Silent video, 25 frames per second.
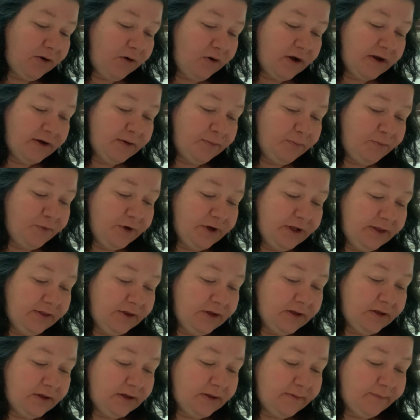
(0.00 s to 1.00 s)
on and putting
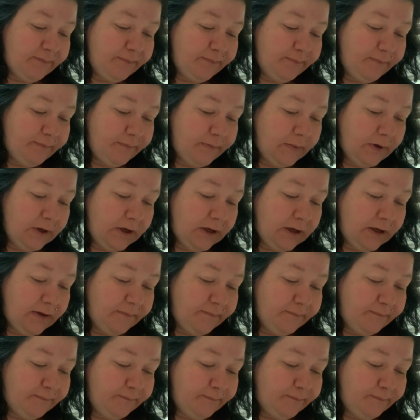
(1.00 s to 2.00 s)
the um,